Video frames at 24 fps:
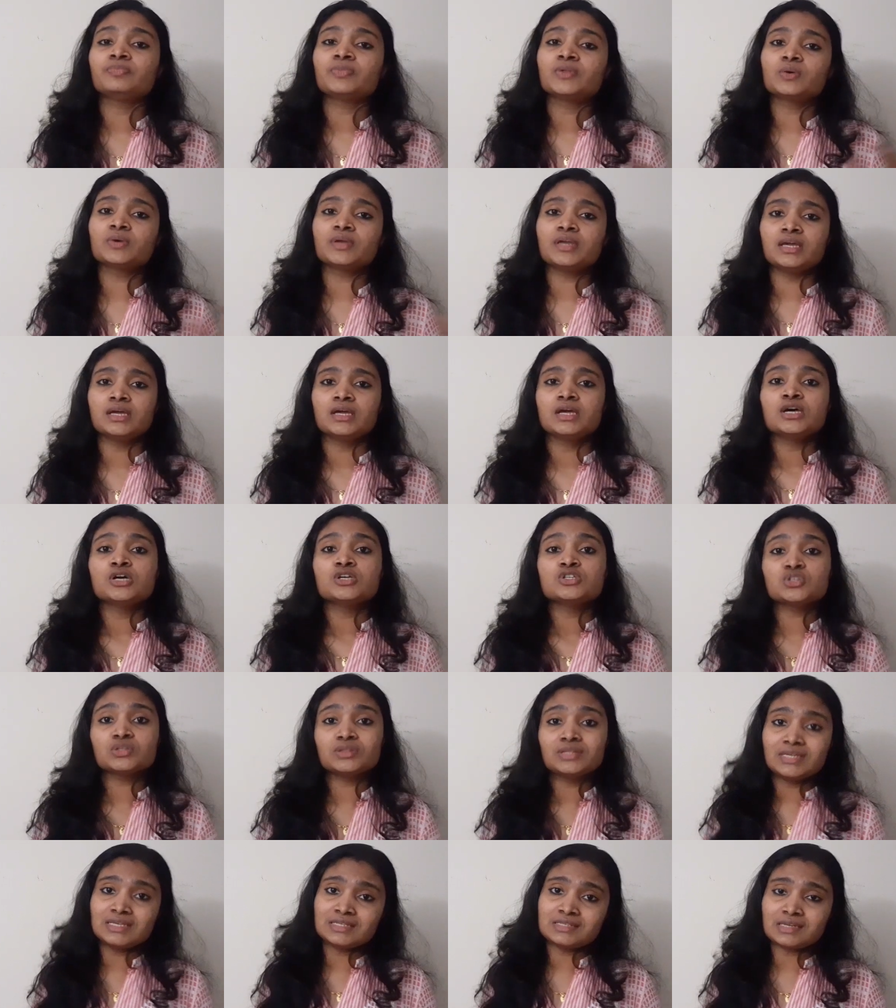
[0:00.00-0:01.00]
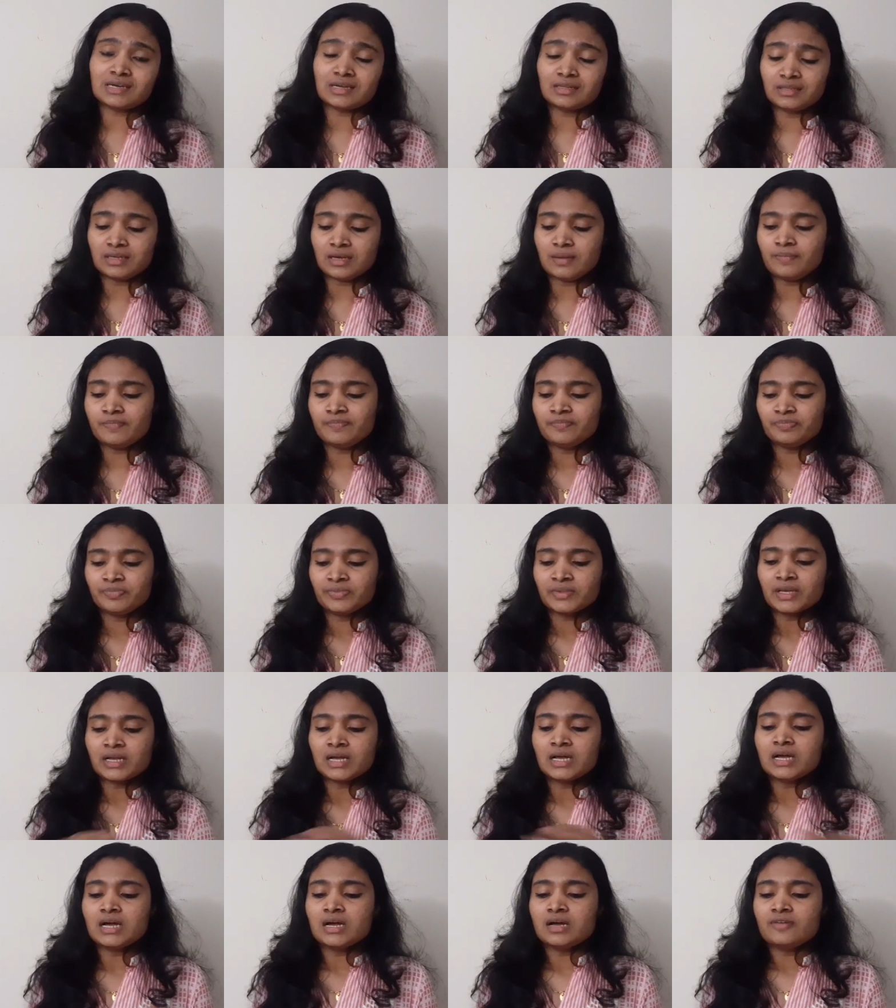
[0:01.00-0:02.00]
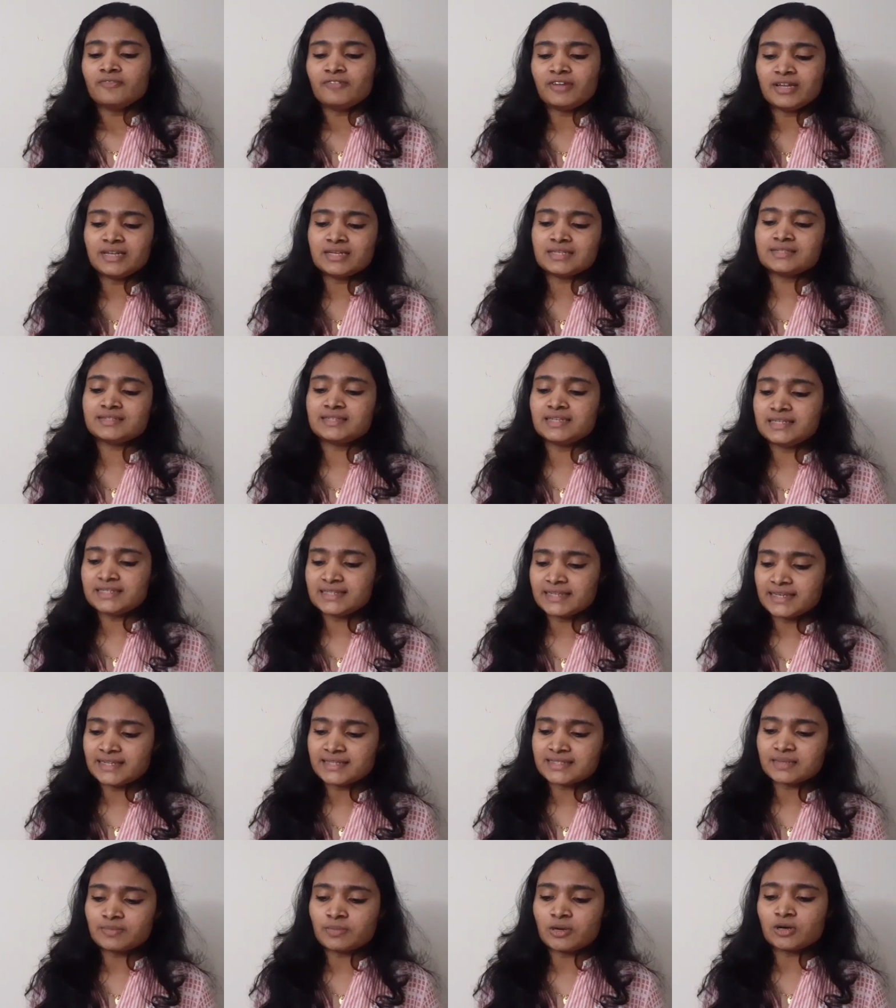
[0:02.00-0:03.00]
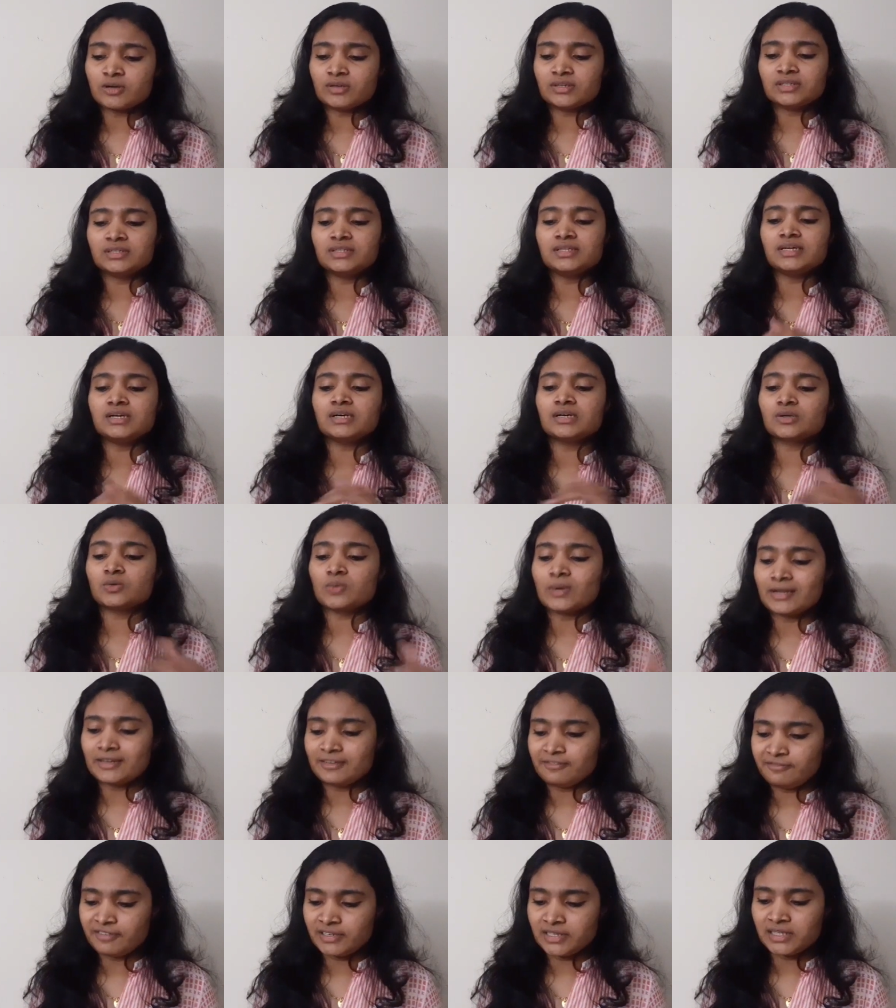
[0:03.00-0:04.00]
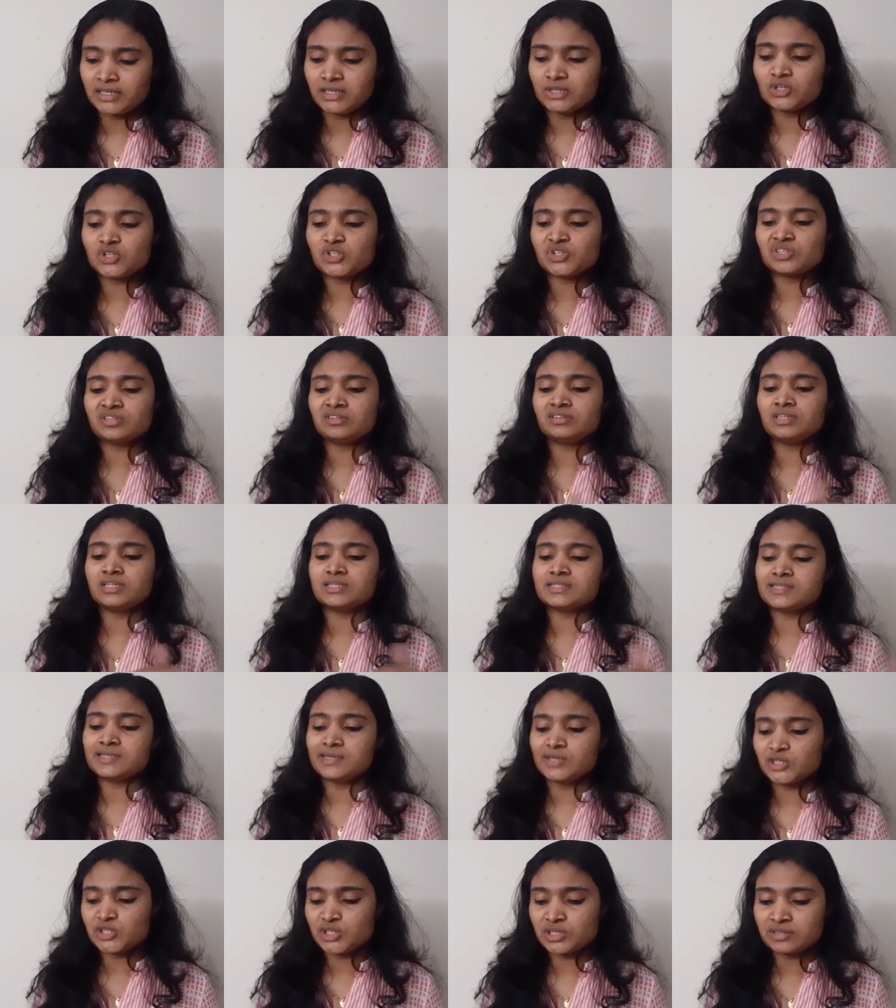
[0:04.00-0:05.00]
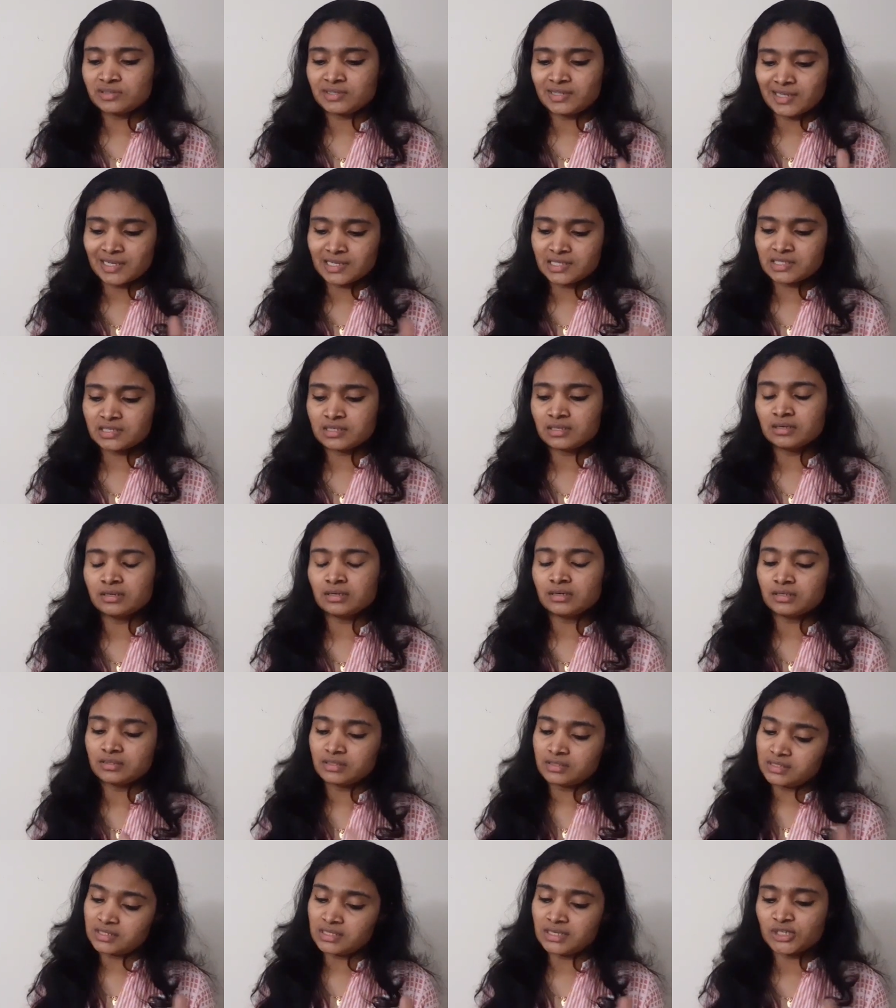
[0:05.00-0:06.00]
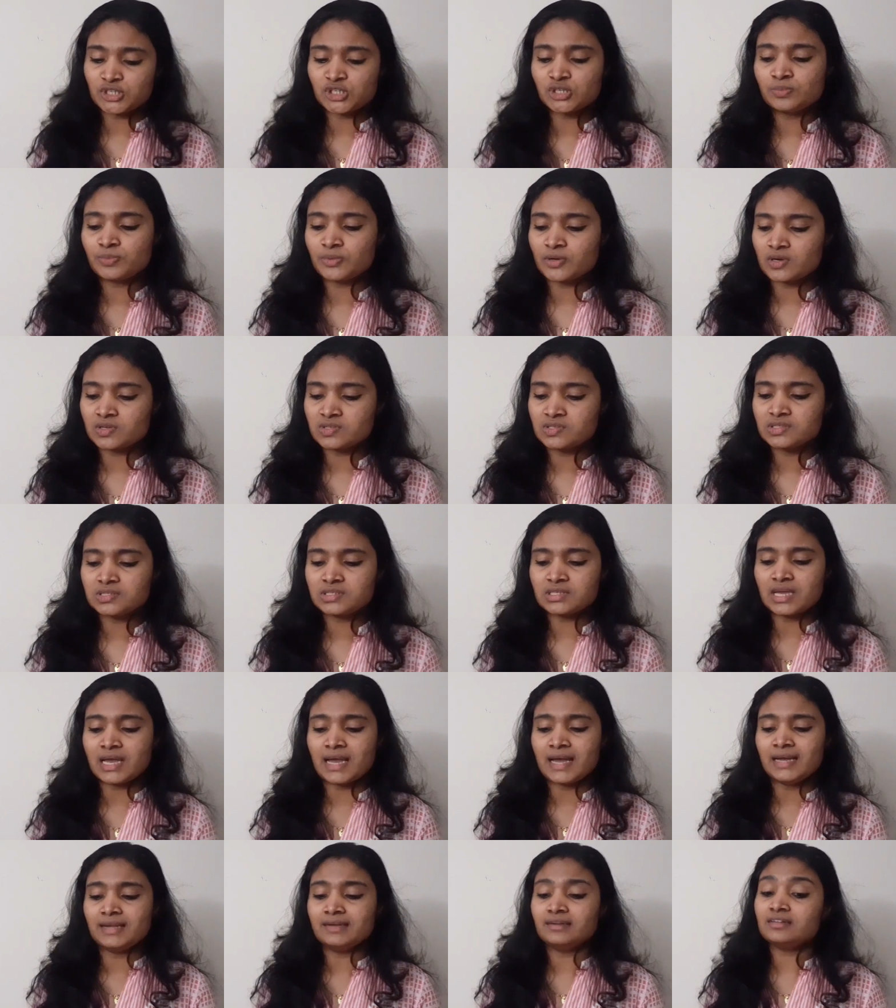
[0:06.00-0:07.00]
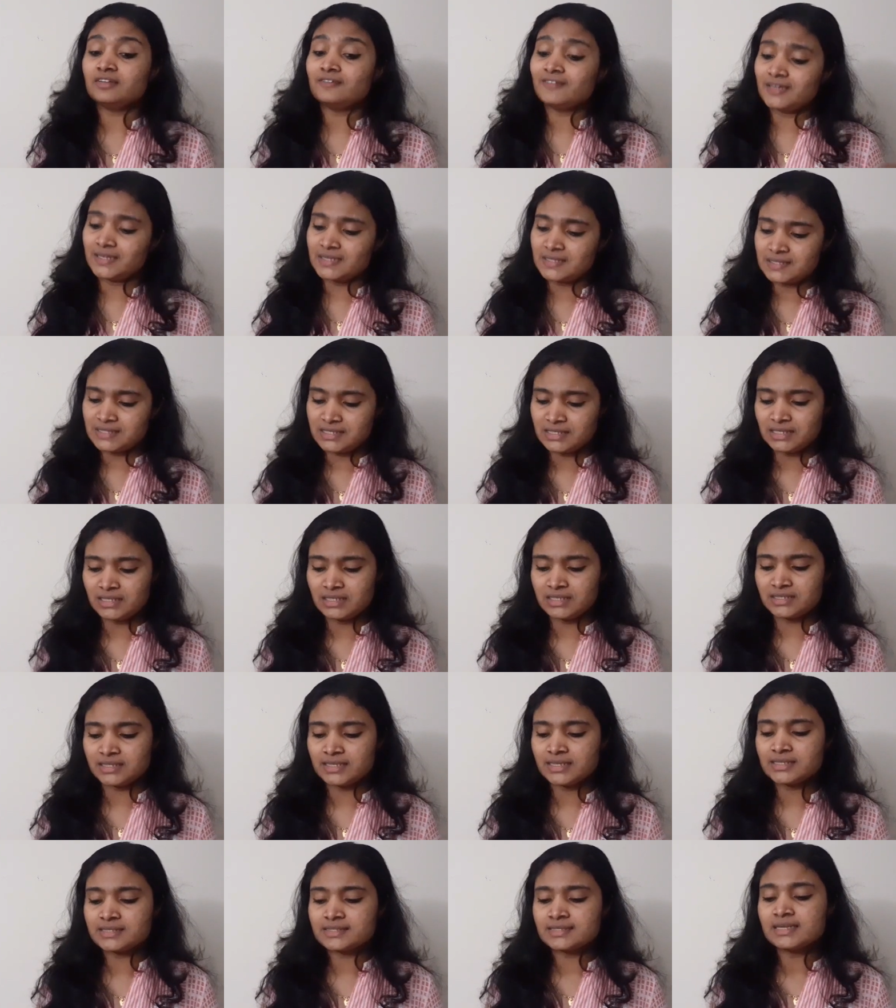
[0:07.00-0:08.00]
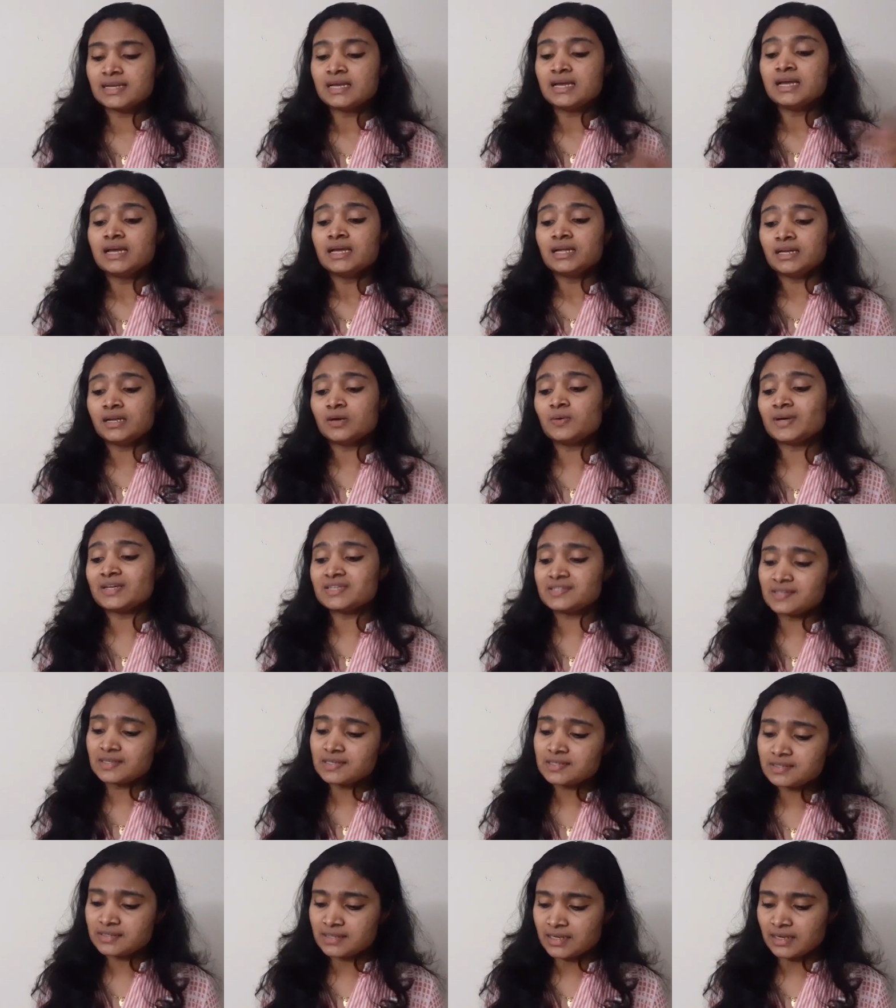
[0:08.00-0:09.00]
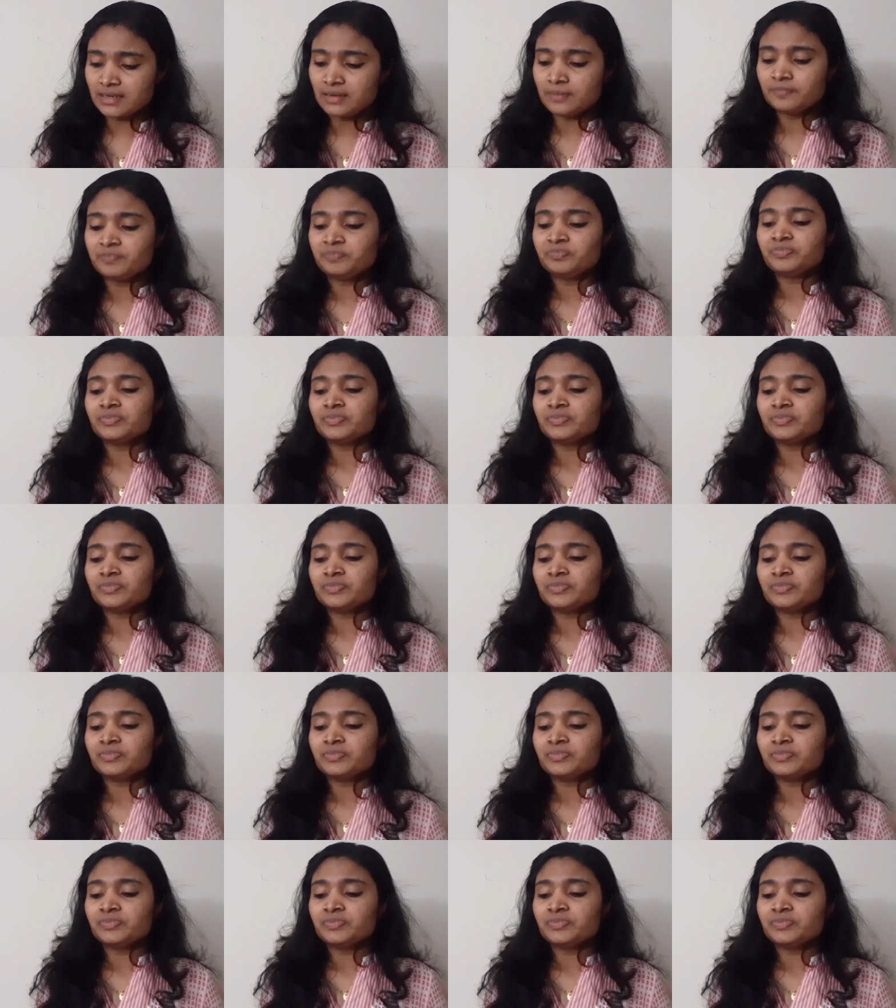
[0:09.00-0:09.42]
Okay, so these are the various details about the qualification, the selection test, uh, selection process and the vacancy details. Now, as I said,